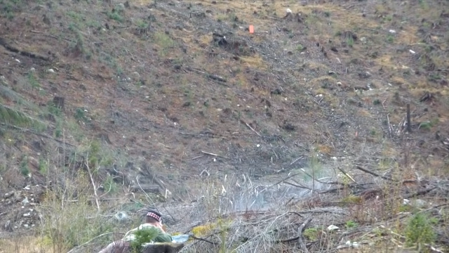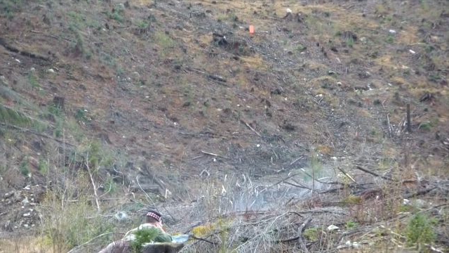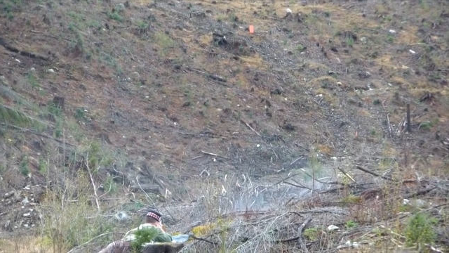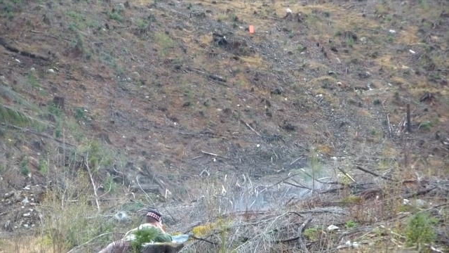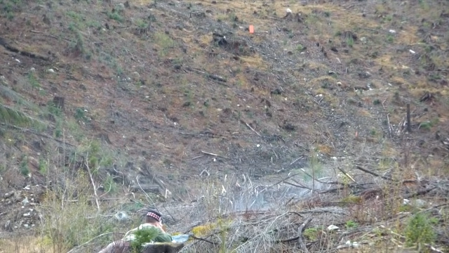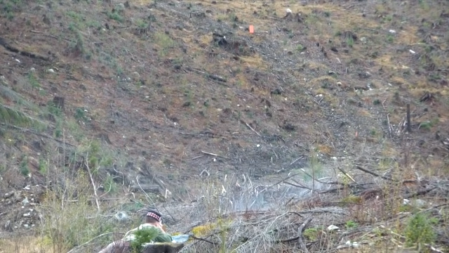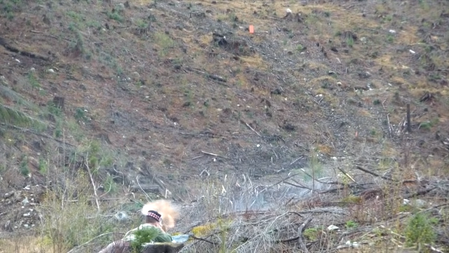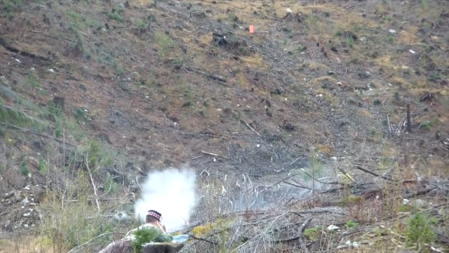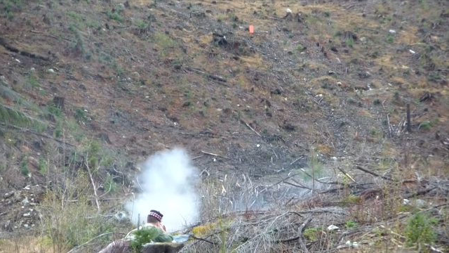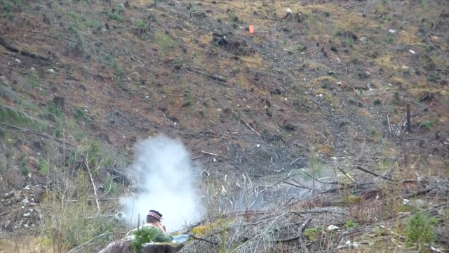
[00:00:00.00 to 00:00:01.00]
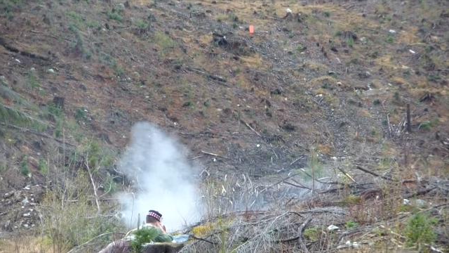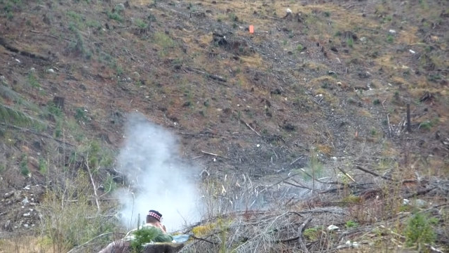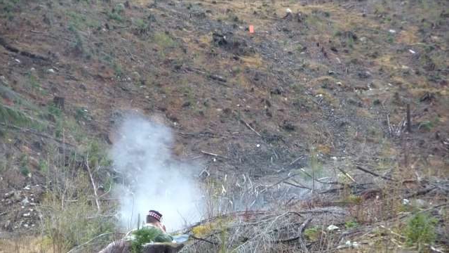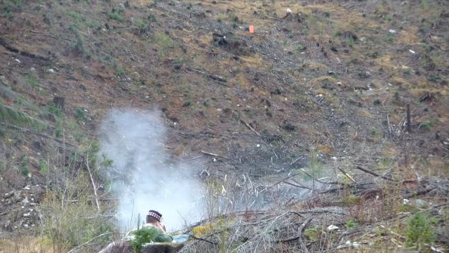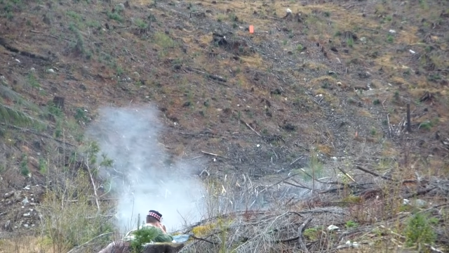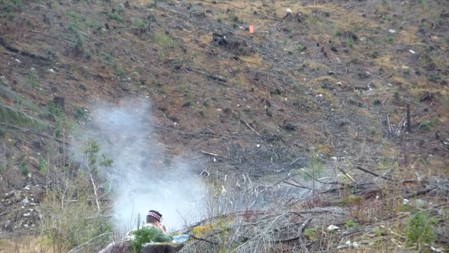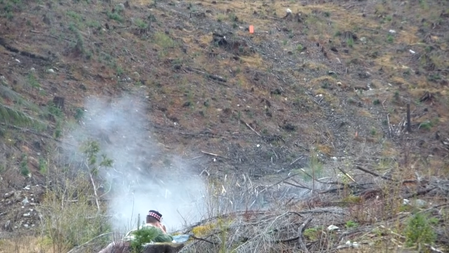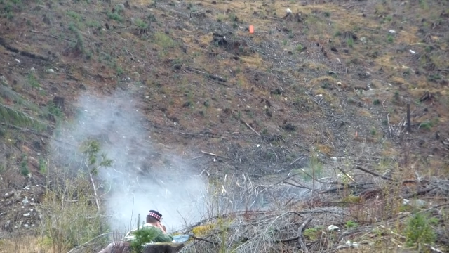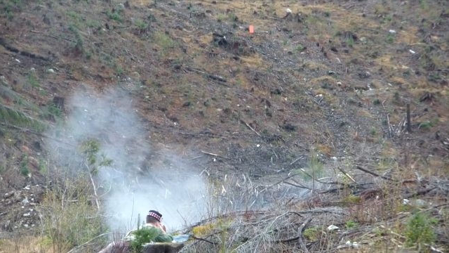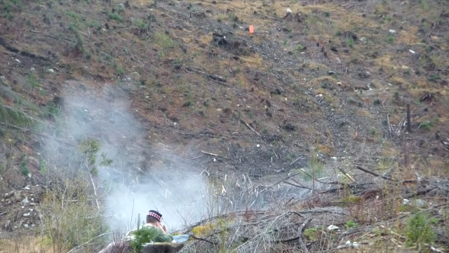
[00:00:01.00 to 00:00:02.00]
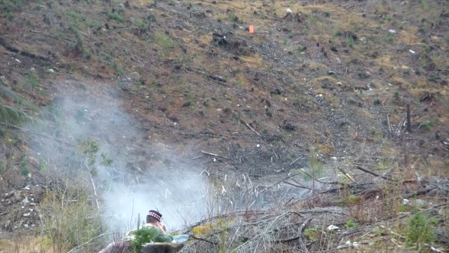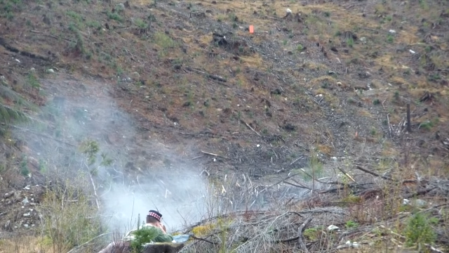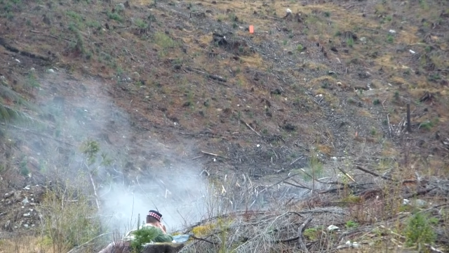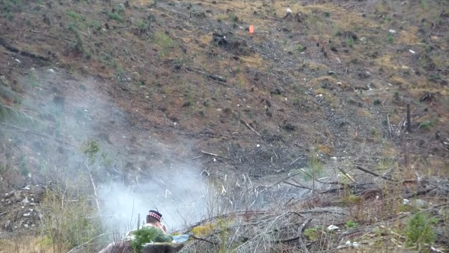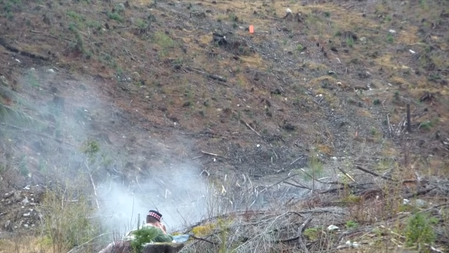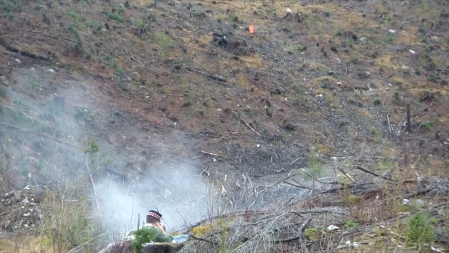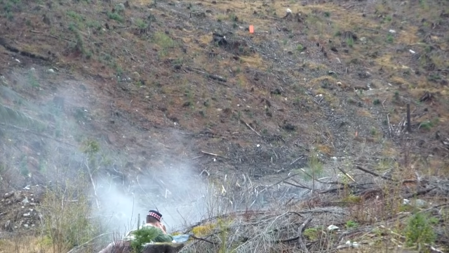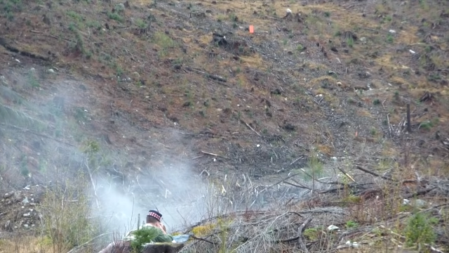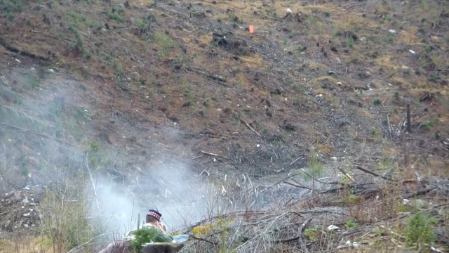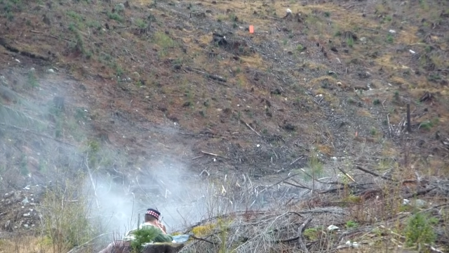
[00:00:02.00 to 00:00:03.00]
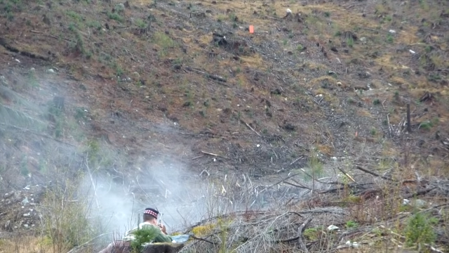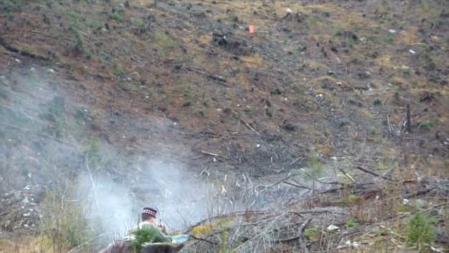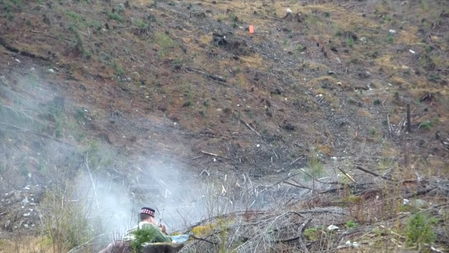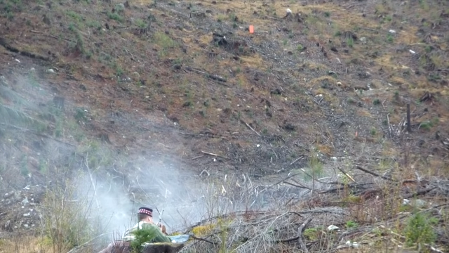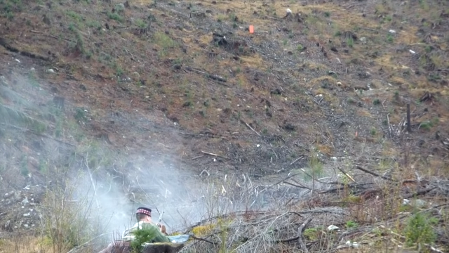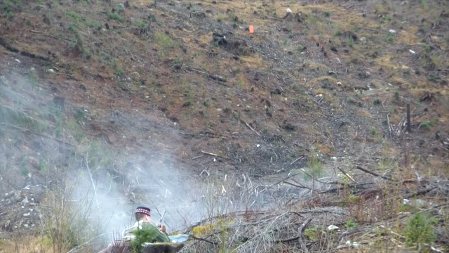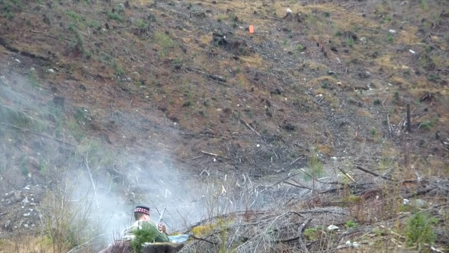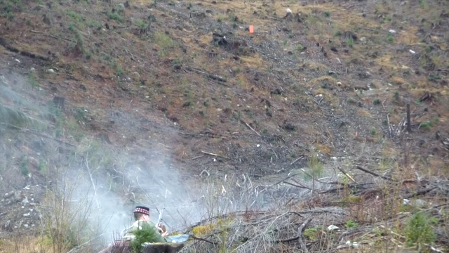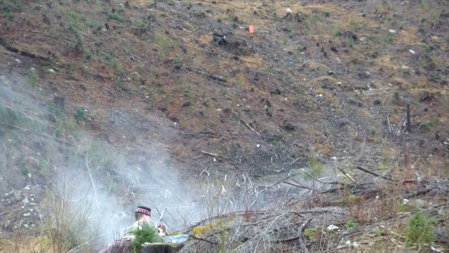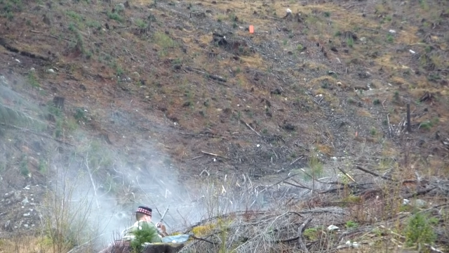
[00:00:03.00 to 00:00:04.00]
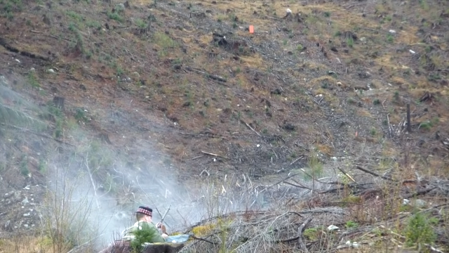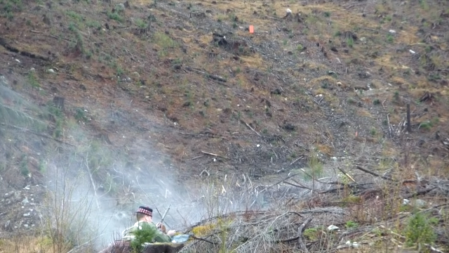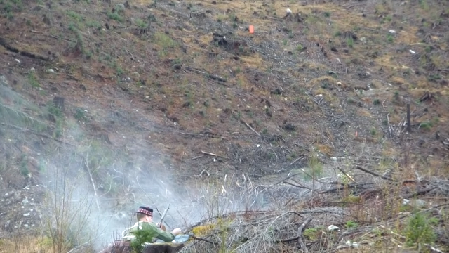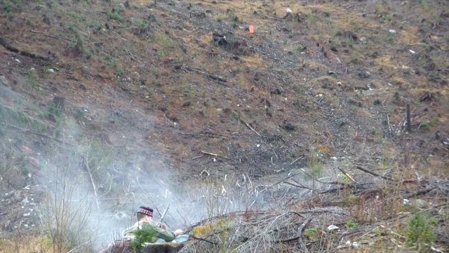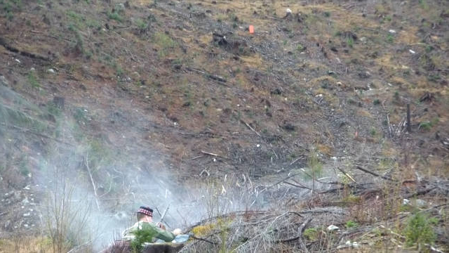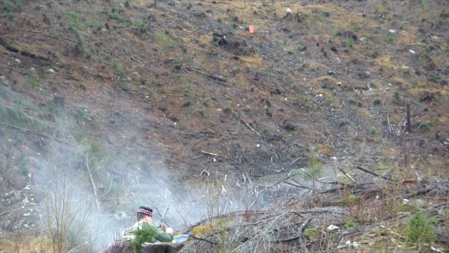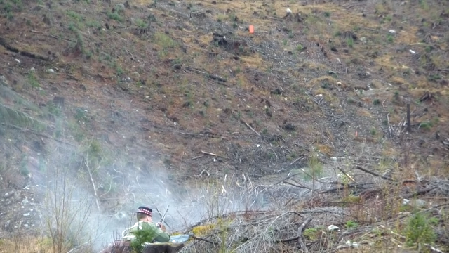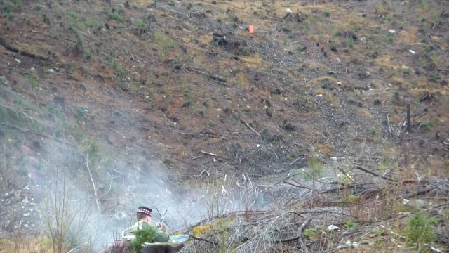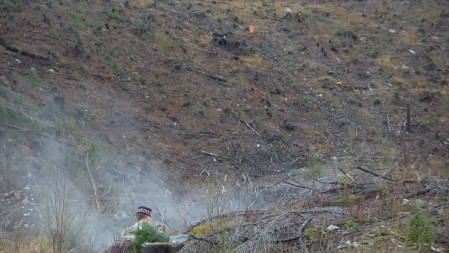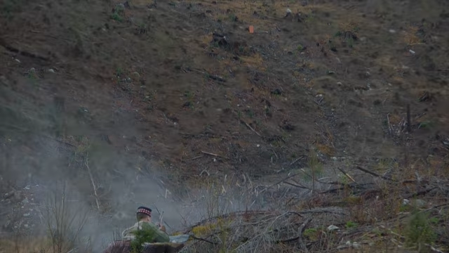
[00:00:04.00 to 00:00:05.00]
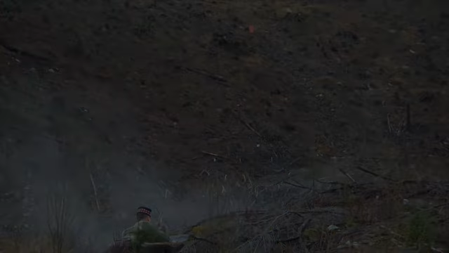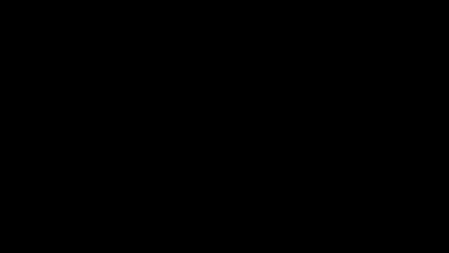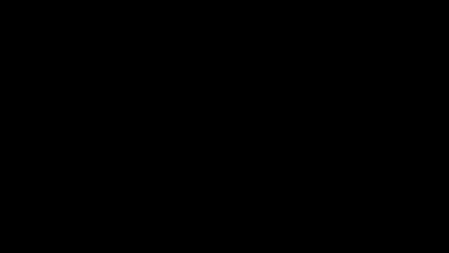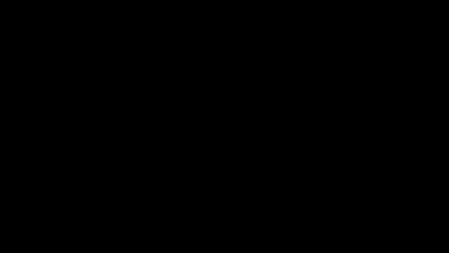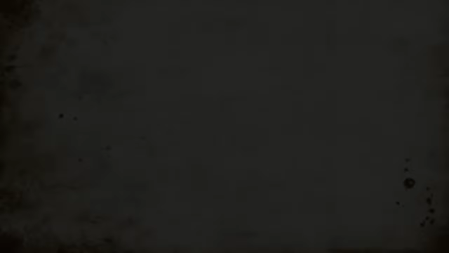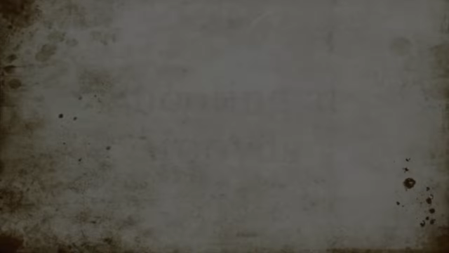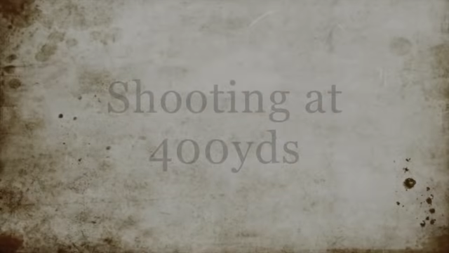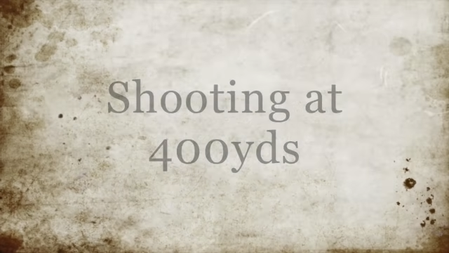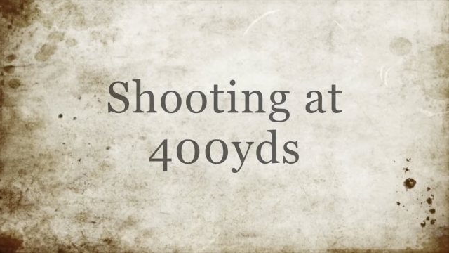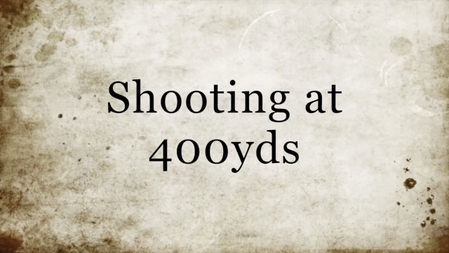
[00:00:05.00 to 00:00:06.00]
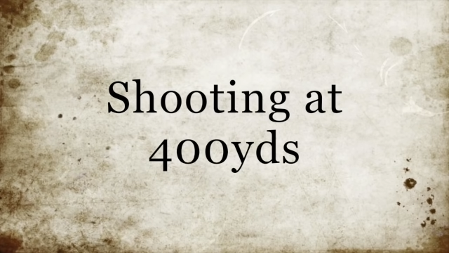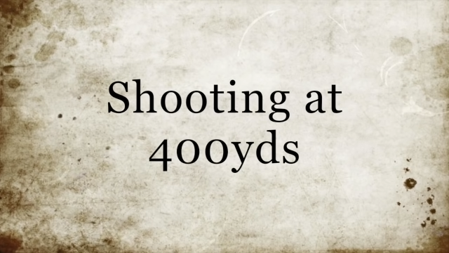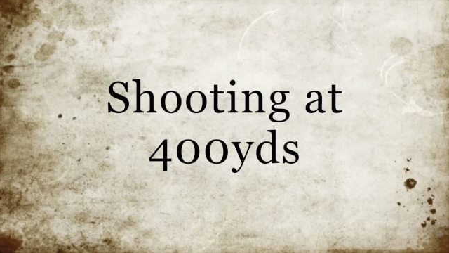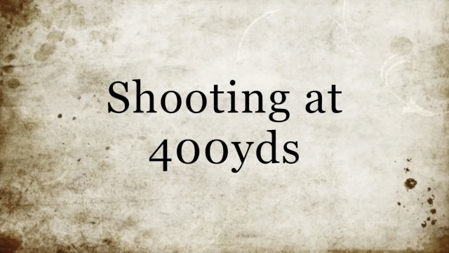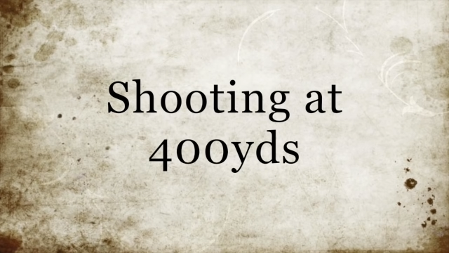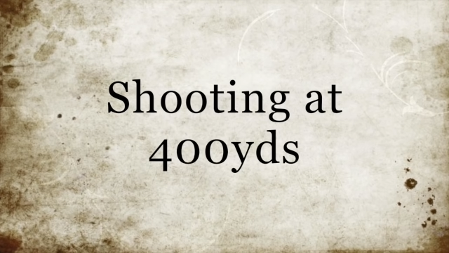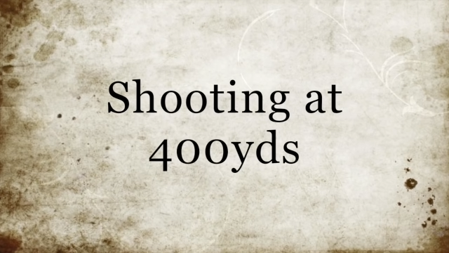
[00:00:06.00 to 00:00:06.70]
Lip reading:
Nobody's mouth can be seen.